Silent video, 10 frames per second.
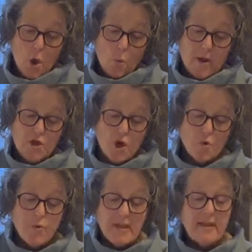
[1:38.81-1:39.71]
which are
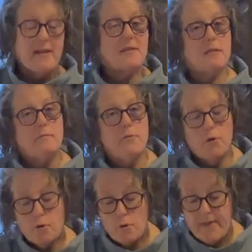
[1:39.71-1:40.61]
really
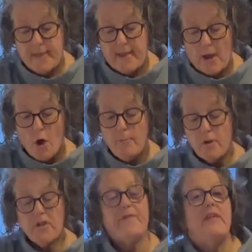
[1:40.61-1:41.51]
smooth and they
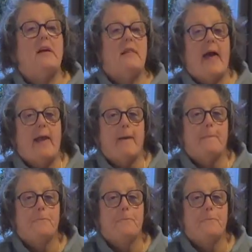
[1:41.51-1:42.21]
almost feel like